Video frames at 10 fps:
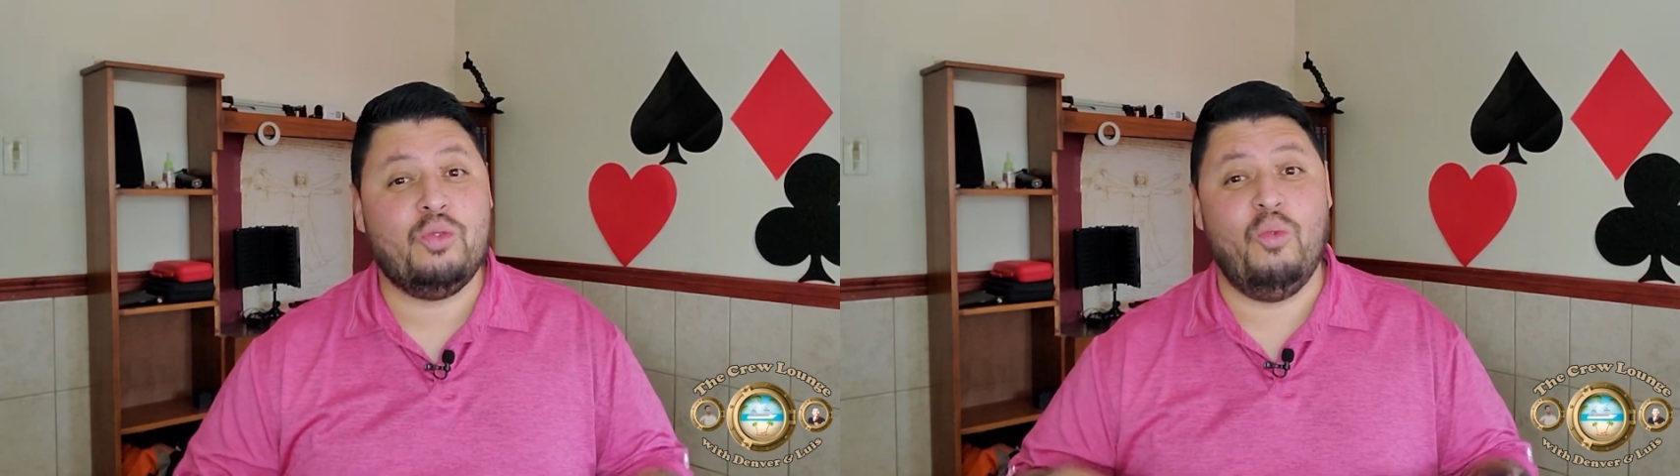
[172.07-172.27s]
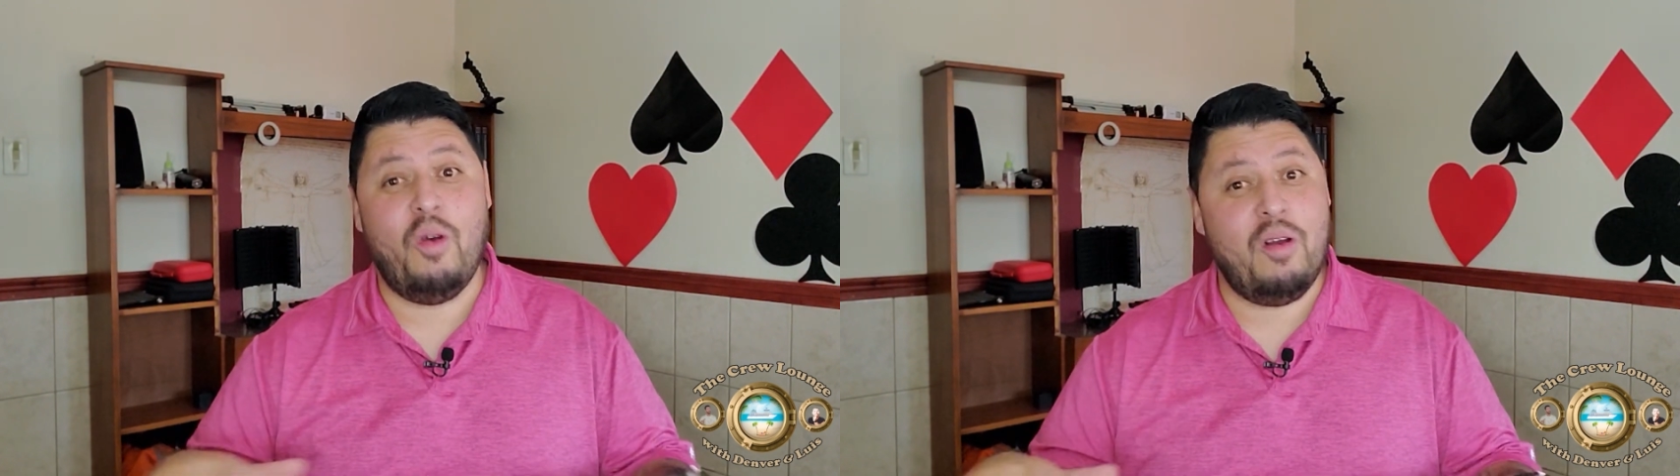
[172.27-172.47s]

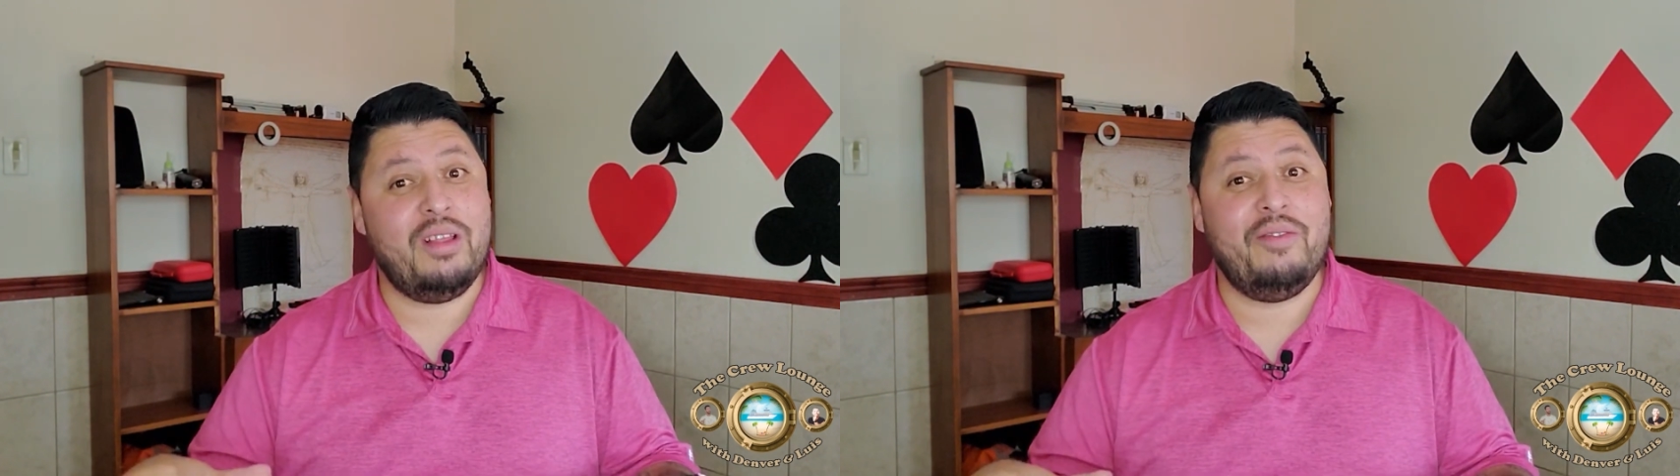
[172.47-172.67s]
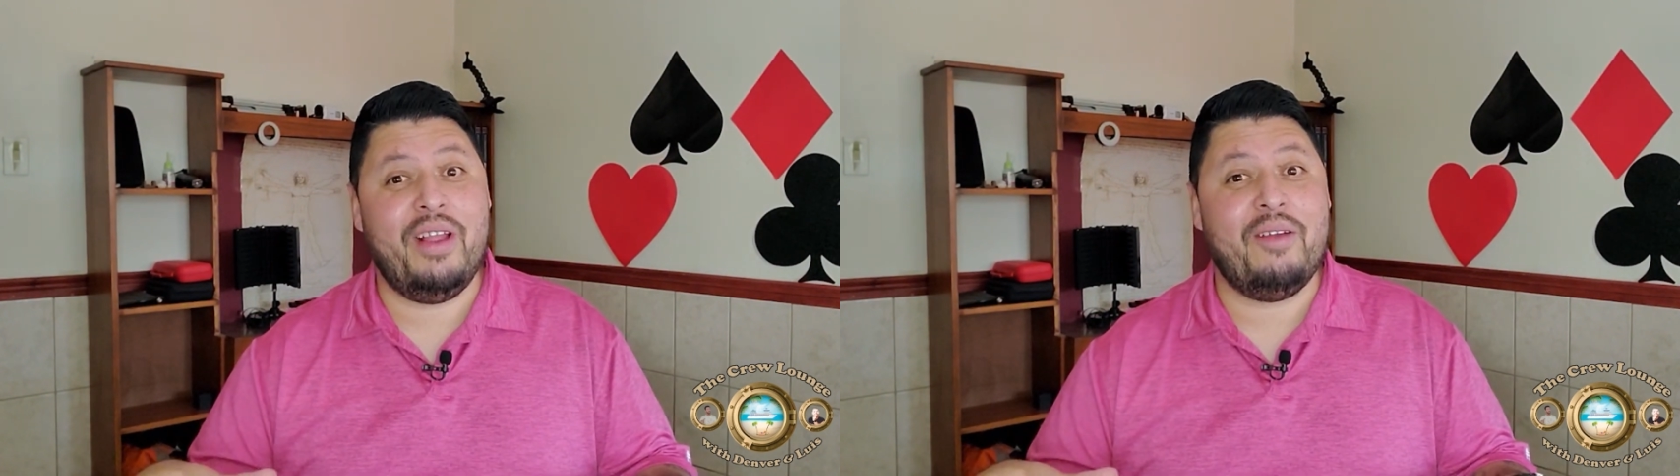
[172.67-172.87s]

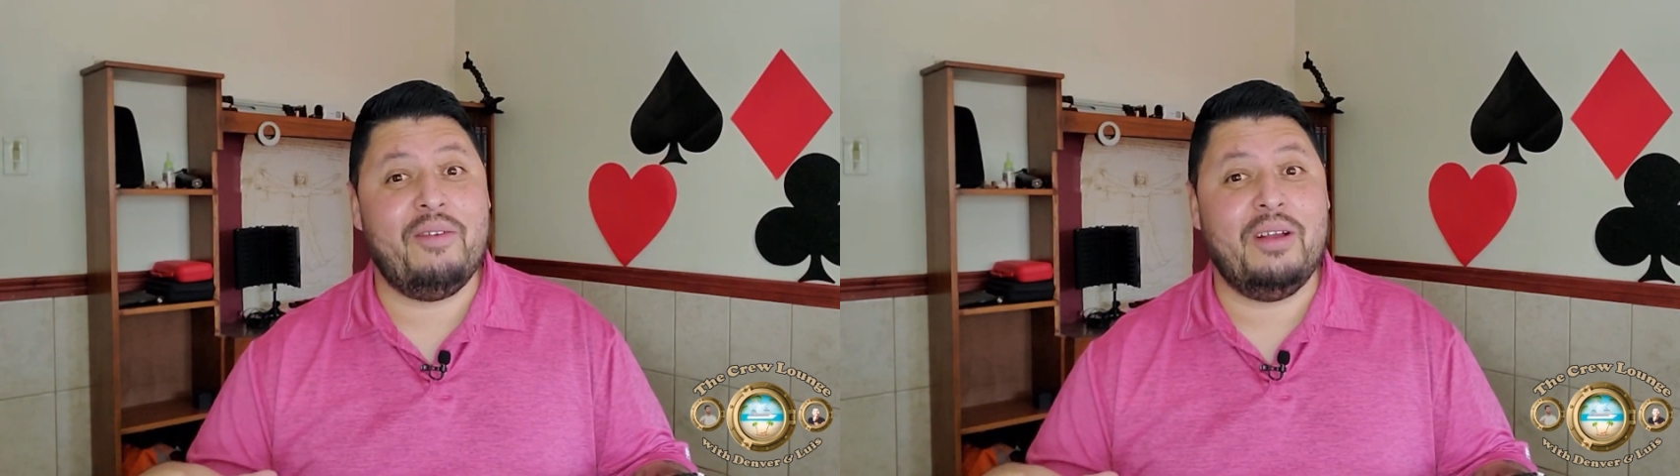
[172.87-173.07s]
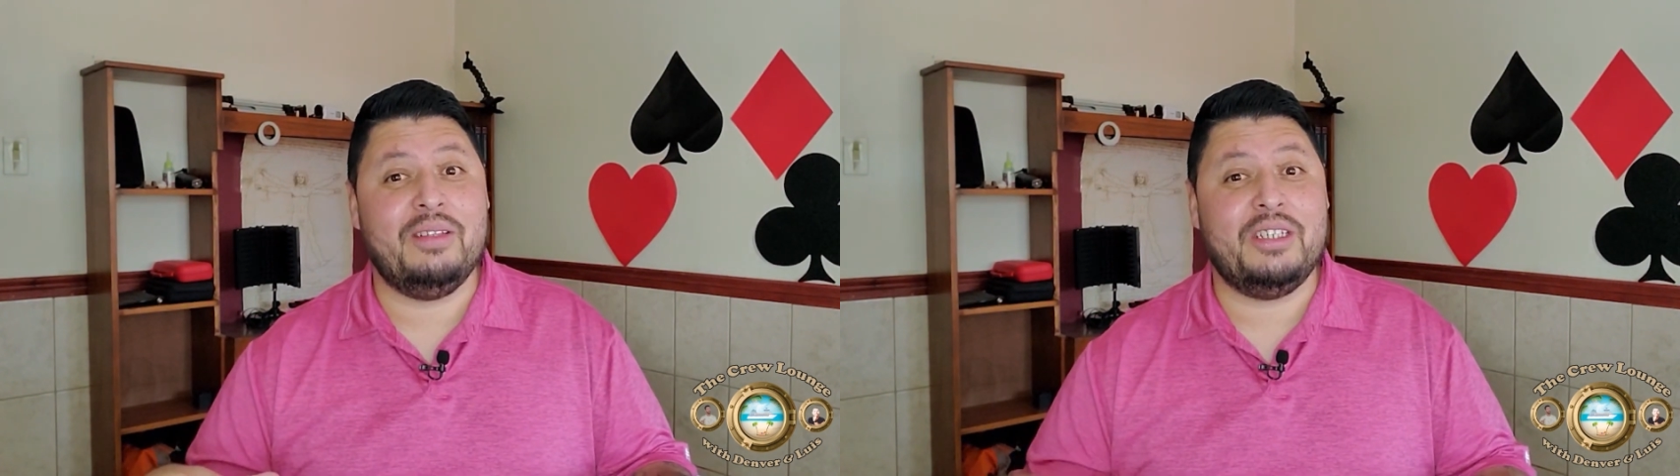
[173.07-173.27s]
wandering
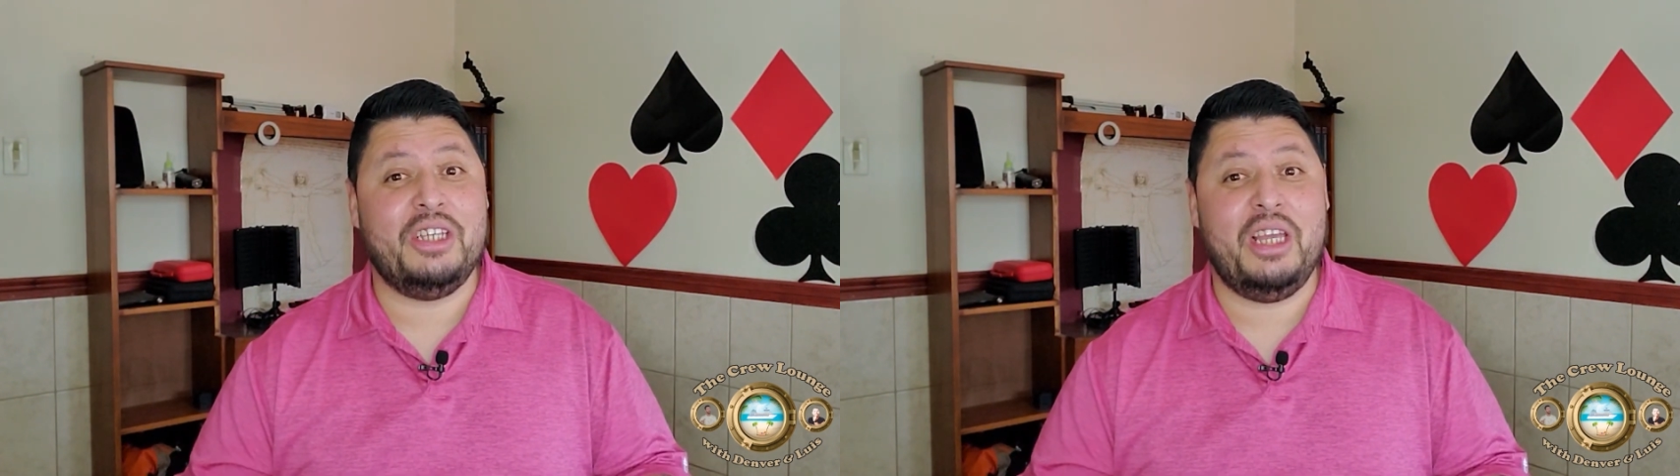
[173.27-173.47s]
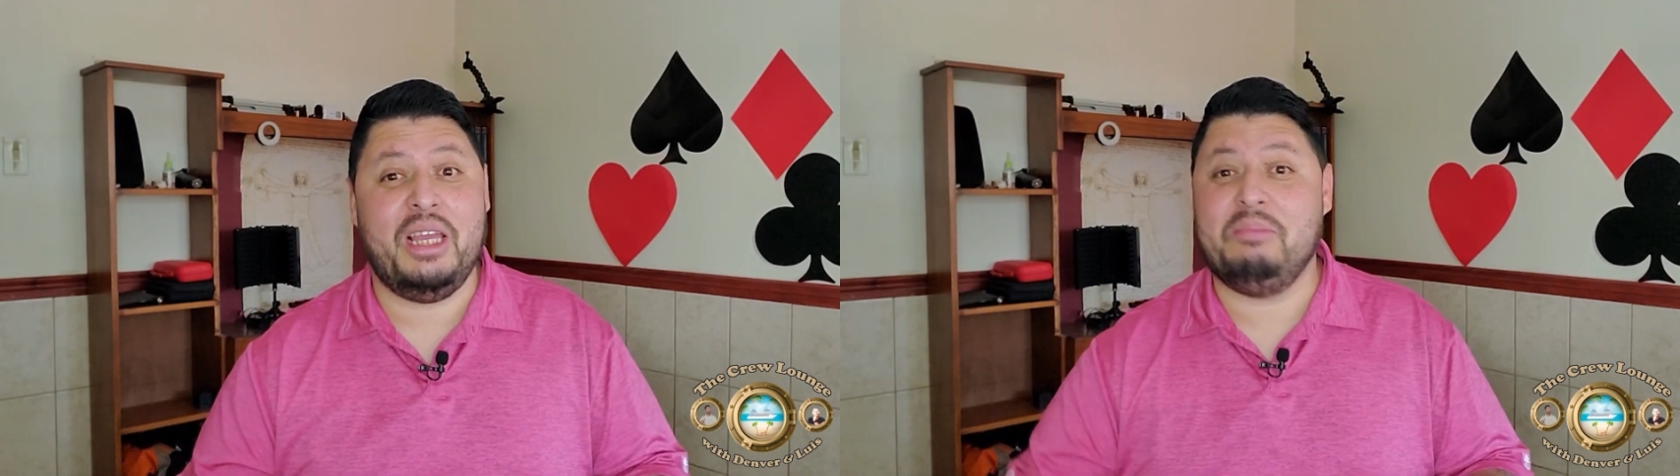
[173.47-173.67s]
around the
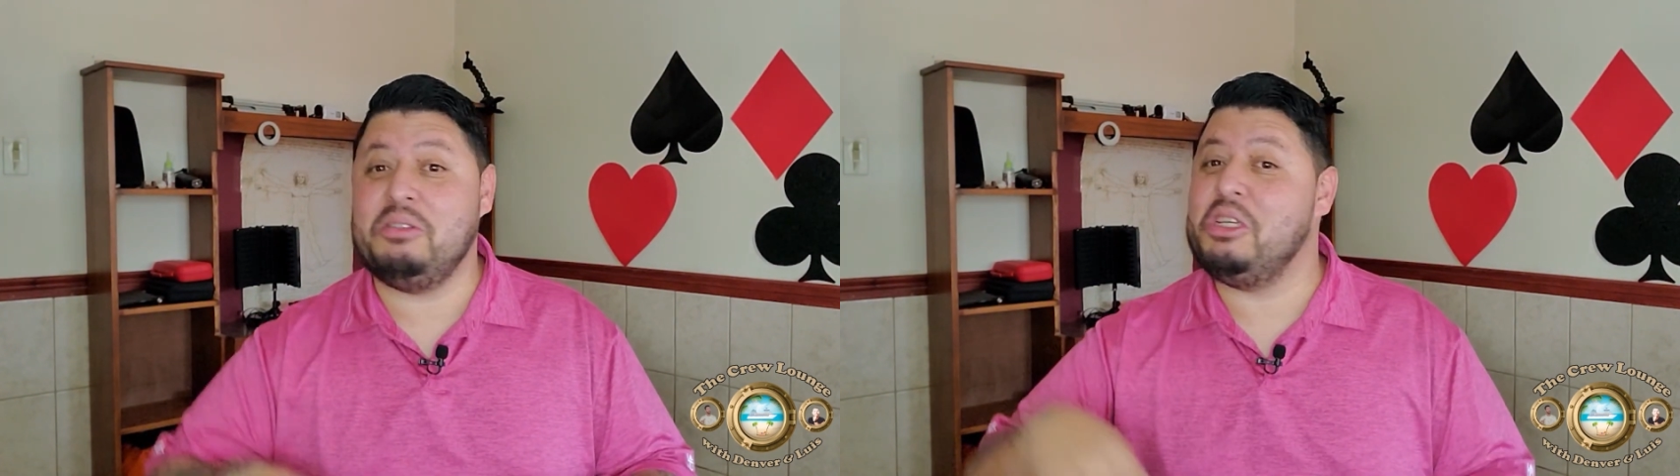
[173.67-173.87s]
ship,